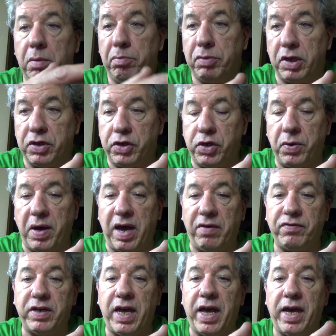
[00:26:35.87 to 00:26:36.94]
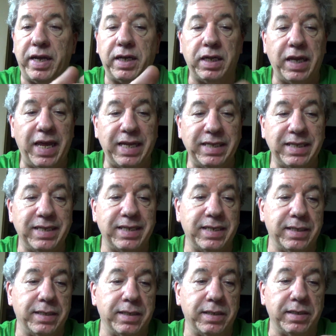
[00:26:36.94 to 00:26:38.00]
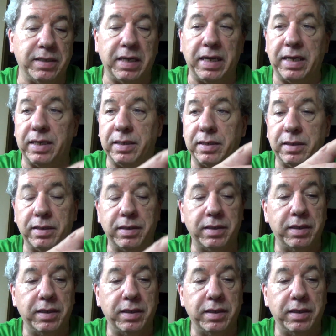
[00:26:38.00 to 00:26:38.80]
Plus you have to add lenses and